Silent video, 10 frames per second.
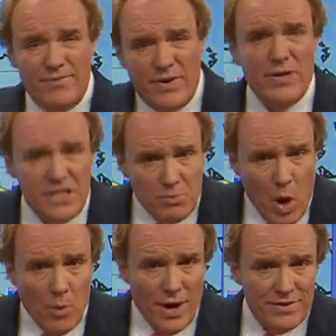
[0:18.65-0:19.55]
very
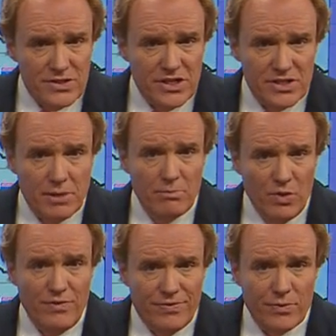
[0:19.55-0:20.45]
small weather system
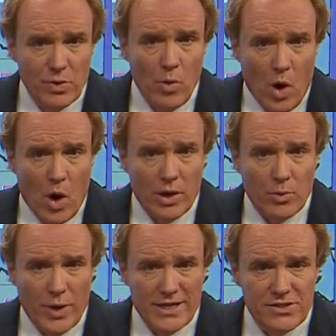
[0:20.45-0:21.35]
move through on
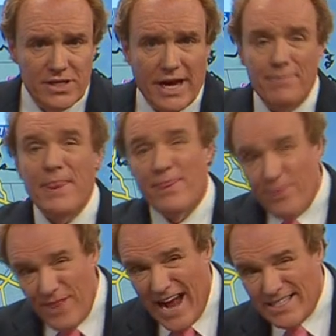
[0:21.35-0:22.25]
Wednesday.
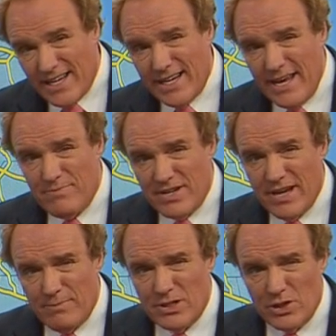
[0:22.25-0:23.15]
That's going to keep the
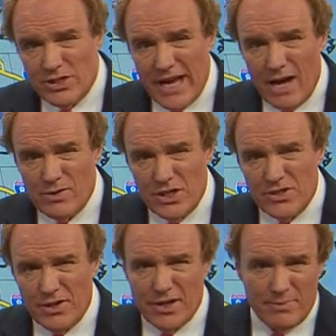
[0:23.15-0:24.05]
temperatures down just a
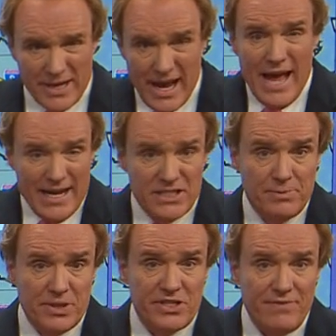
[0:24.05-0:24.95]
little bit. It's a
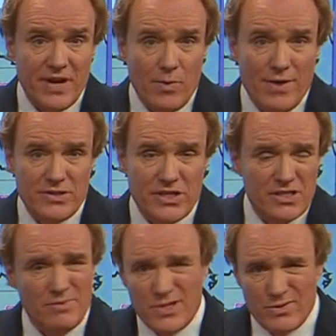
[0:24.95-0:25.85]
Pacific weather
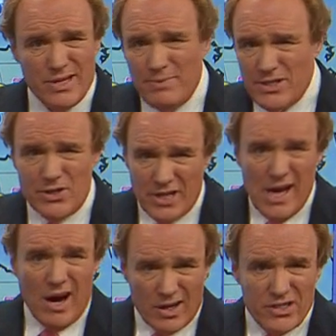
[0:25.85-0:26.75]
system, so temperatures
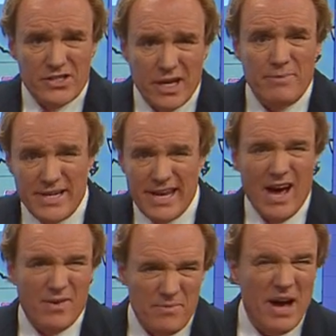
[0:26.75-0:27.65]
are just going to be
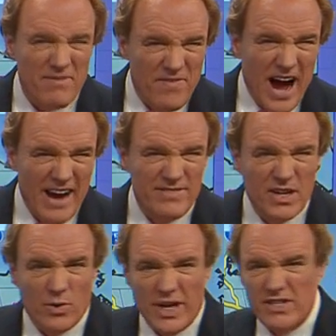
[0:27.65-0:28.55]
down about 5
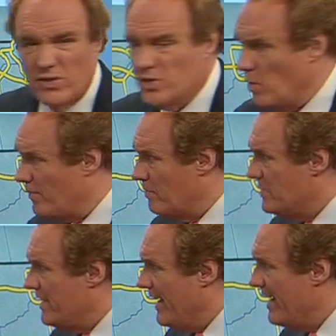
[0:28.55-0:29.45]
degrees or so from
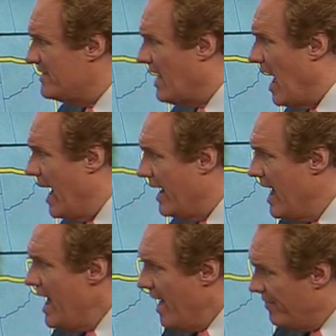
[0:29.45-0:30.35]
today's high.
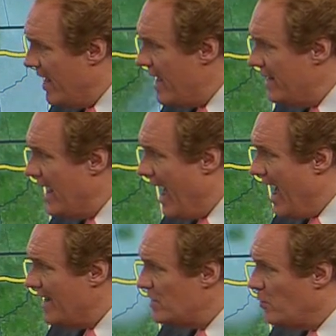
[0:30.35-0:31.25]
And then
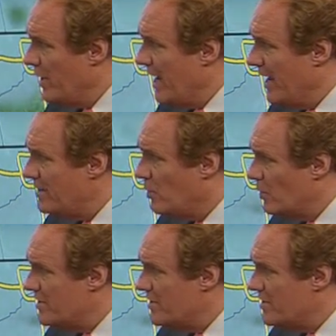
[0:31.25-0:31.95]
as we head towards